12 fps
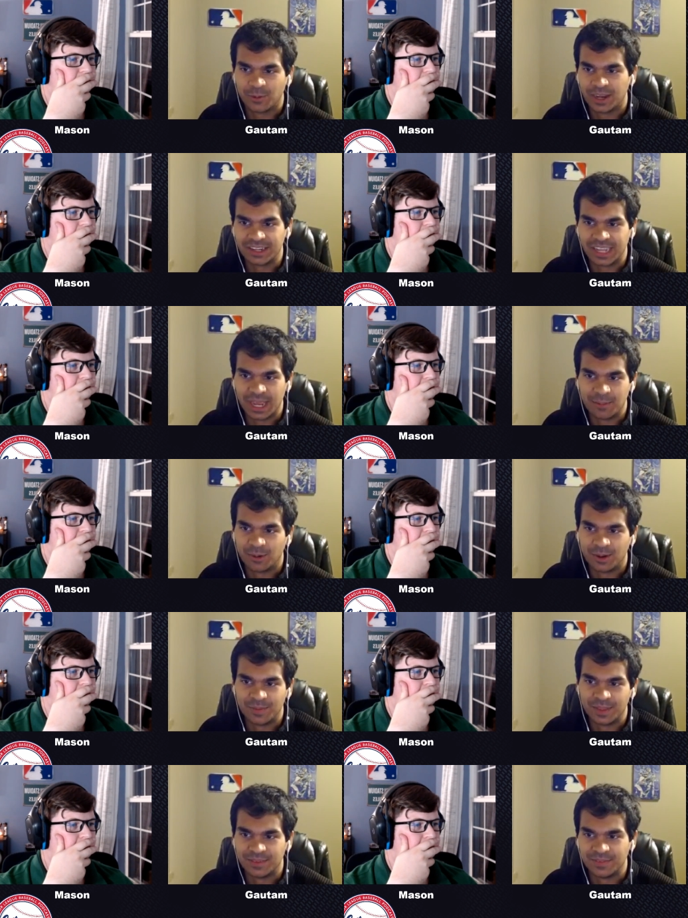Speaker 1: away in game
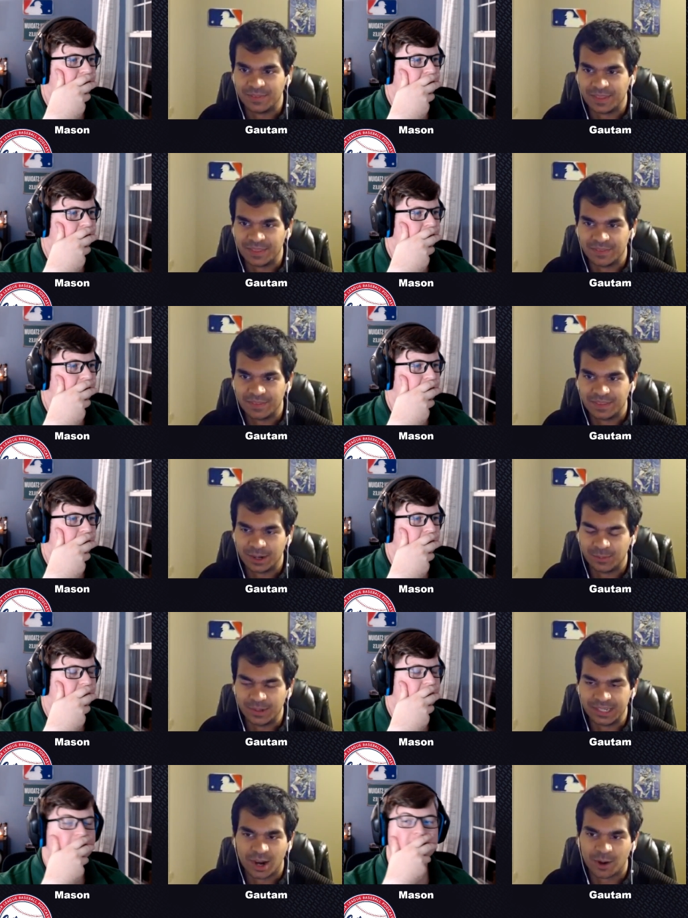one. That
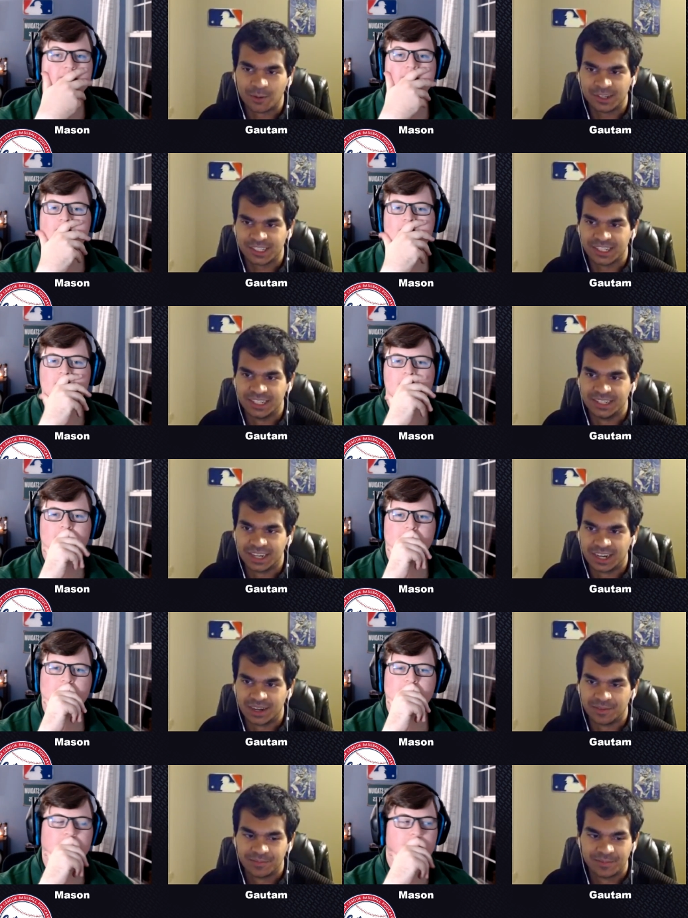it'll be Darvish and
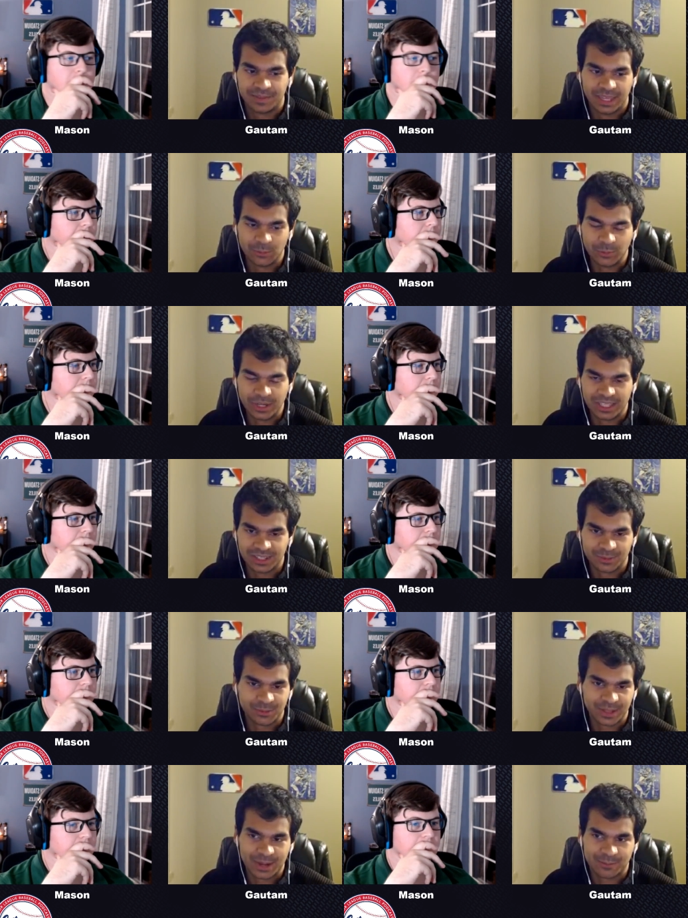um, and
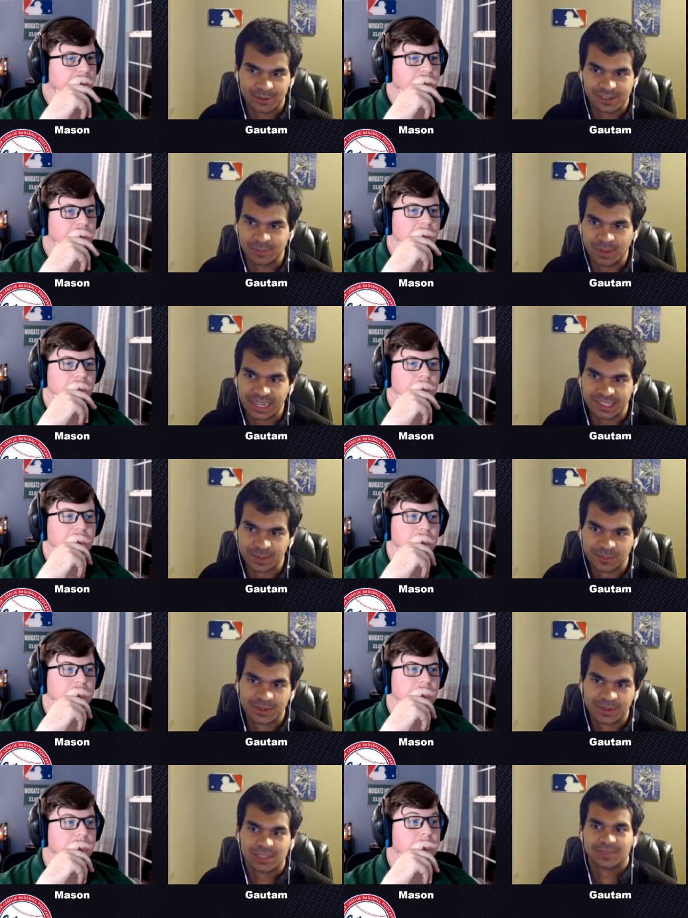Wheeler for that first matchup.
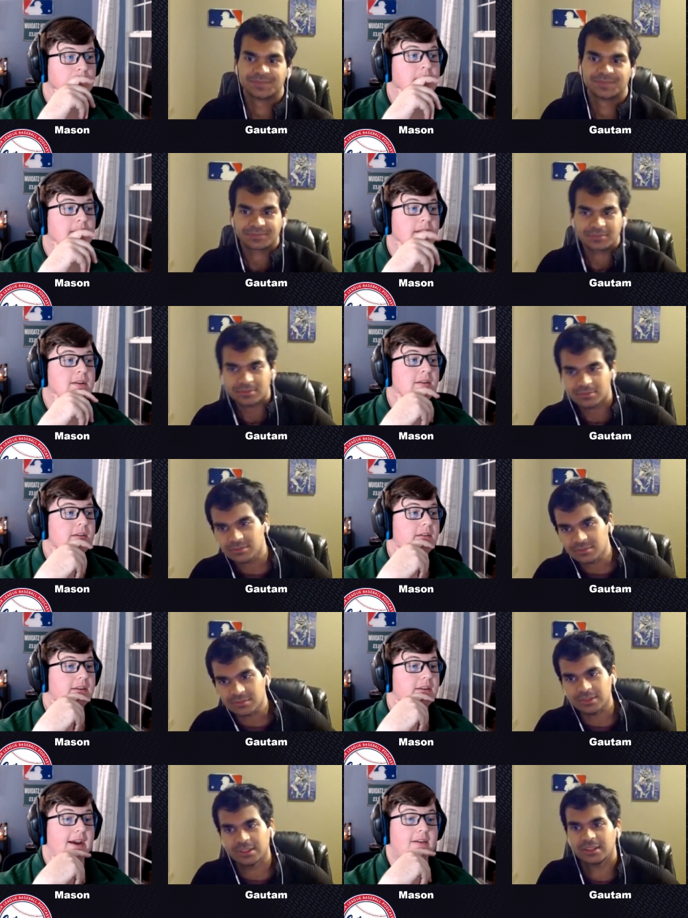
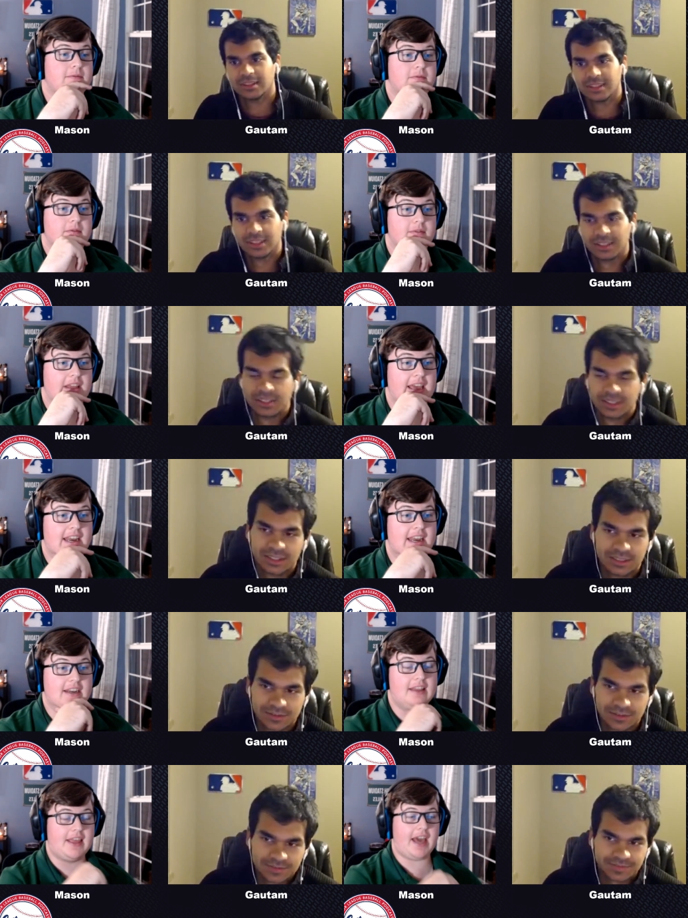
Speaker 2: Yeah,
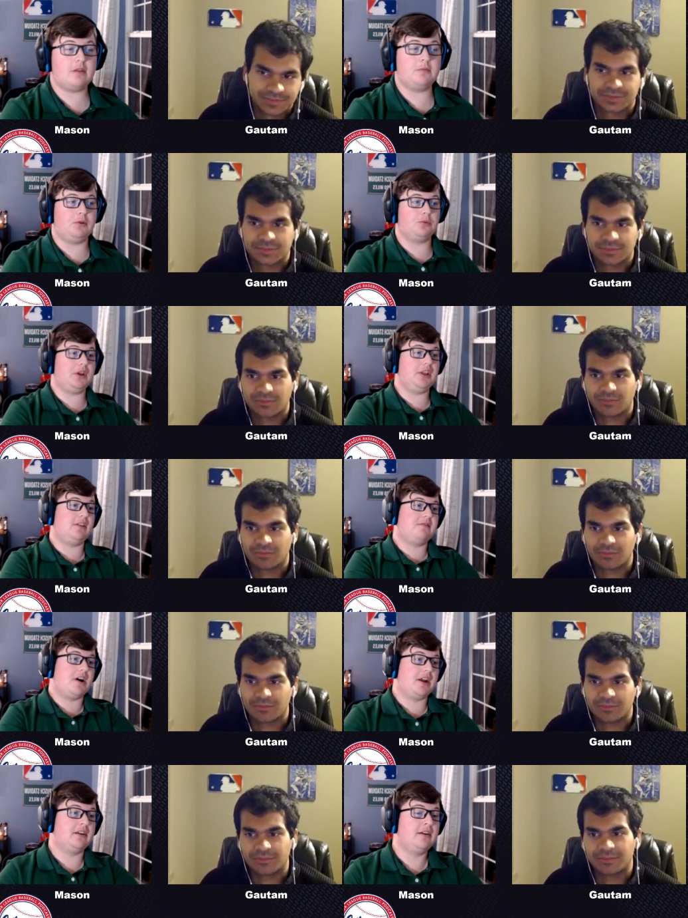and and that'll be really
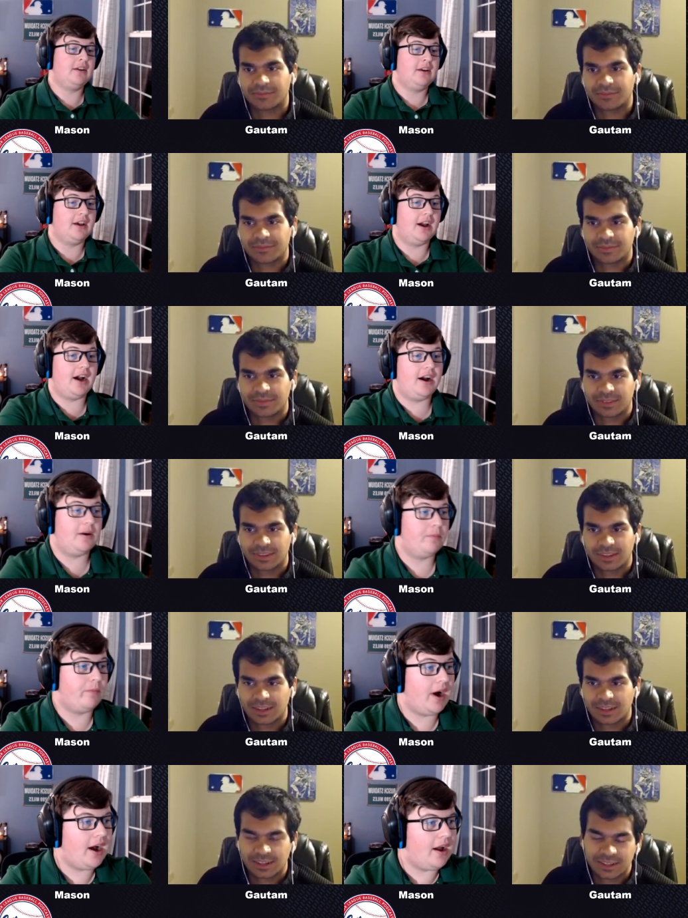fun.
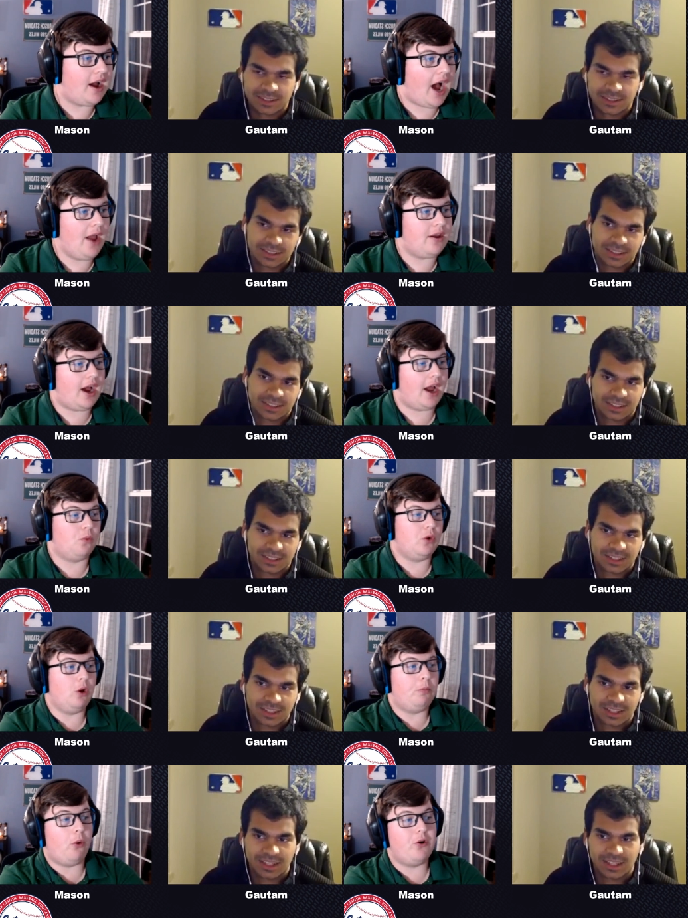Um, I I
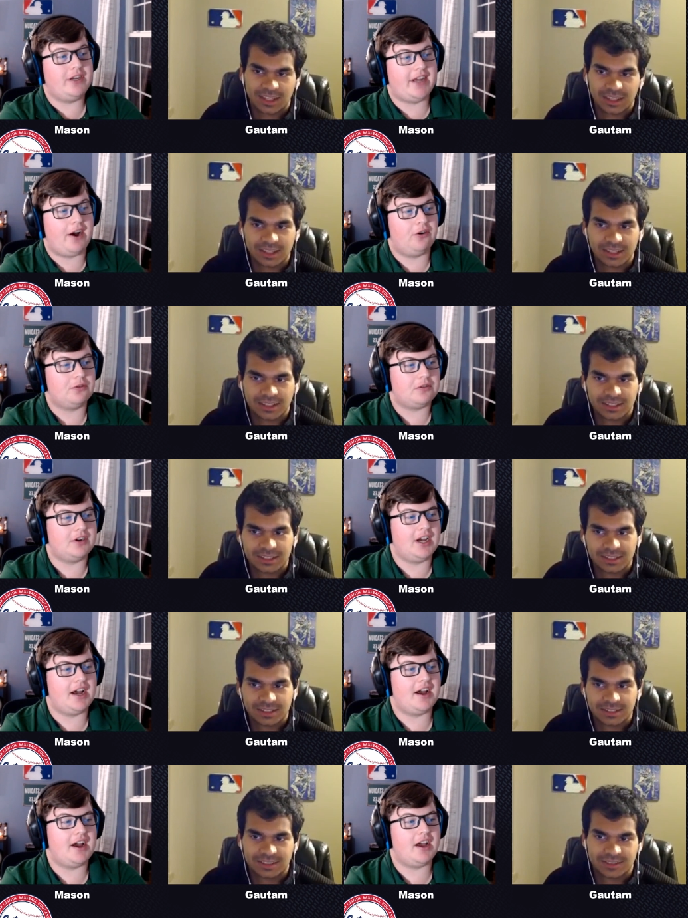will point out,
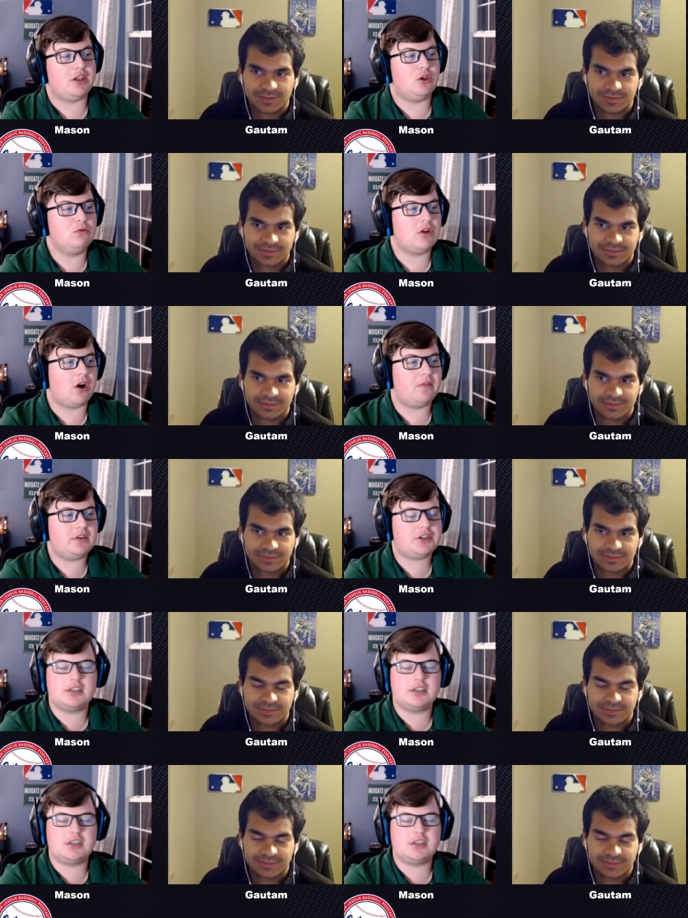uh, Yu Darvish